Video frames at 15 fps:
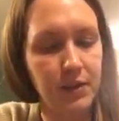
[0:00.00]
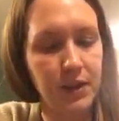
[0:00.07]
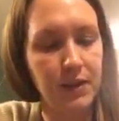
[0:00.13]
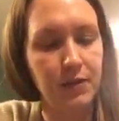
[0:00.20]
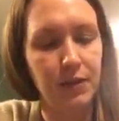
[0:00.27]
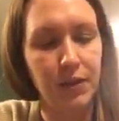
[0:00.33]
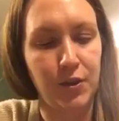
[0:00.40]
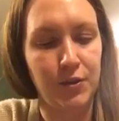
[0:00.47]

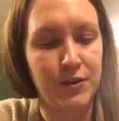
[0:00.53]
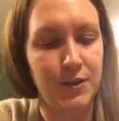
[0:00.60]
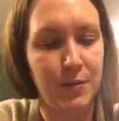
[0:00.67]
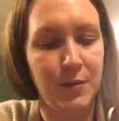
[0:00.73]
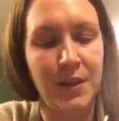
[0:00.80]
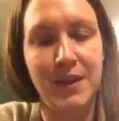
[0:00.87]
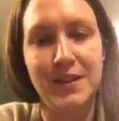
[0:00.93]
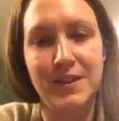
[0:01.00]
Even though it's
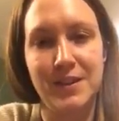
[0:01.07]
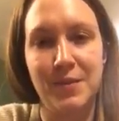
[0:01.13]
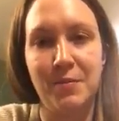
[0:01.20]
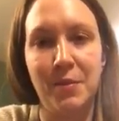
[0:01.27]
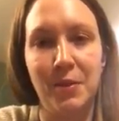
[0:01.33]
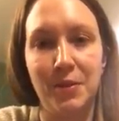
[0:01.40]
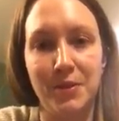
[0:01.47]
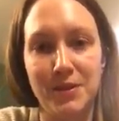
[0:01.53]
something as
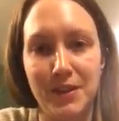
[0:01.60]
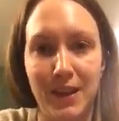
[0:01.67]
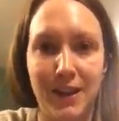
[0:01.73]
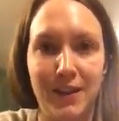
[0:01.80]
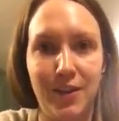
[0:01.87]
simple as like